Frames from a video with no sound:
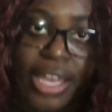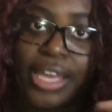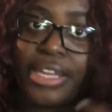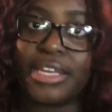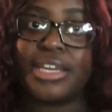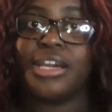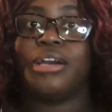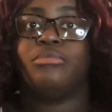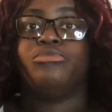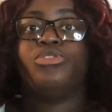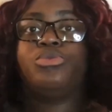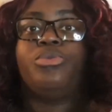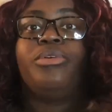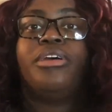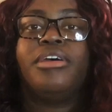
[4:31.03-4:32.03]
And it
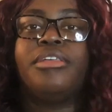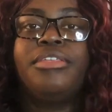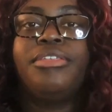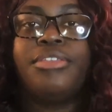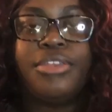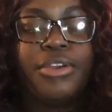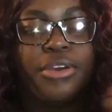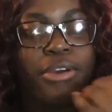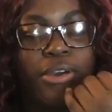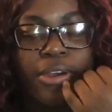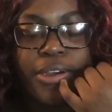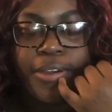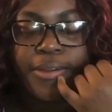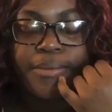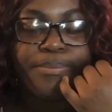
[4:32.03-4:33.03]
comes with
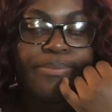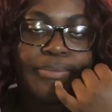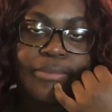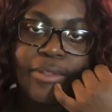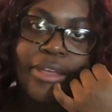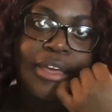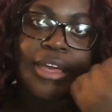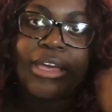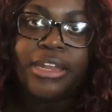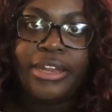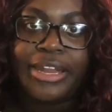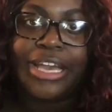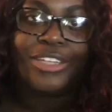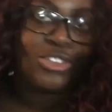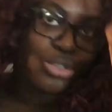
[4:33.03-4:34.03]
your
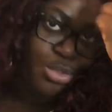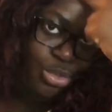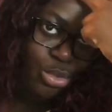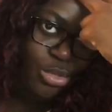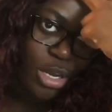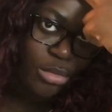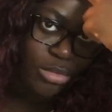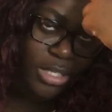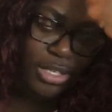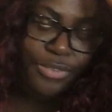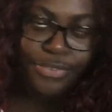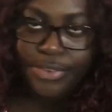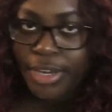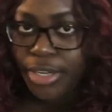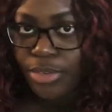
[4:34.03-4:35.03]
natural 2 combs in the
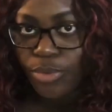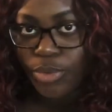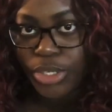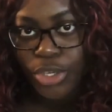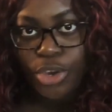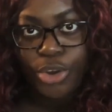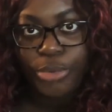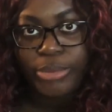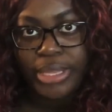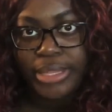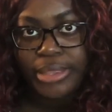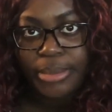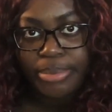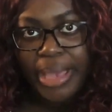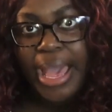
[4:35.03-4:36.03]
front, 1 comb
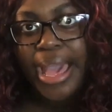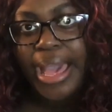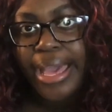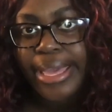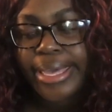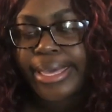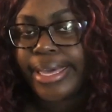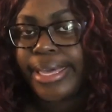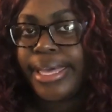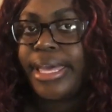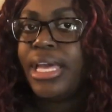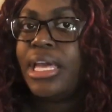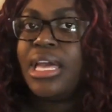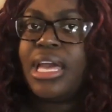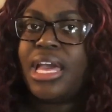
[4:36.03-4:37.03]
in the back.
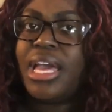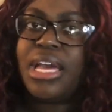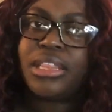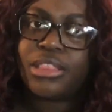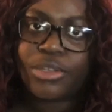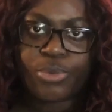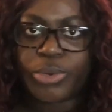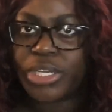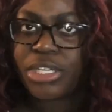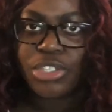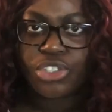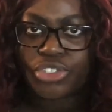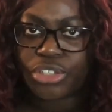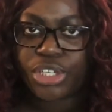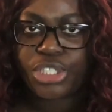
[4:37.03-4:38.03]
And the wig
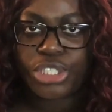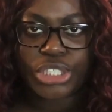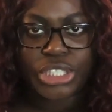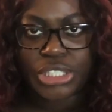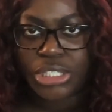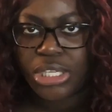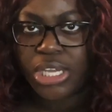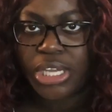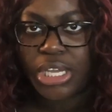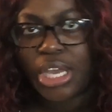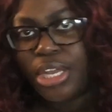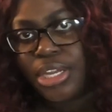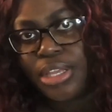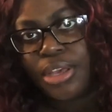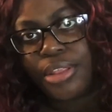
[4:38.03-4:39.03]
construction is like
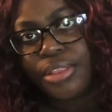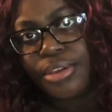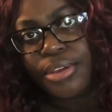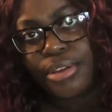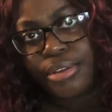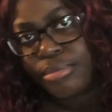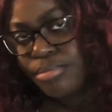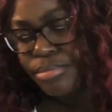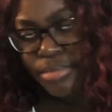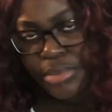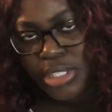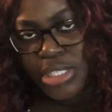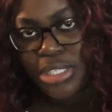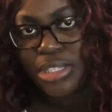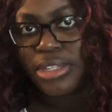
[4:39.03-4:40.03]
any other
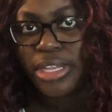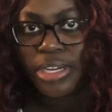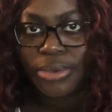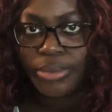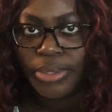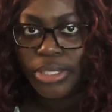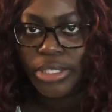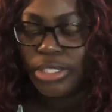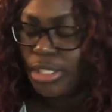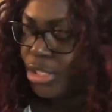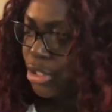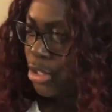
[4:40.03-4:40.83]
synthetic wig.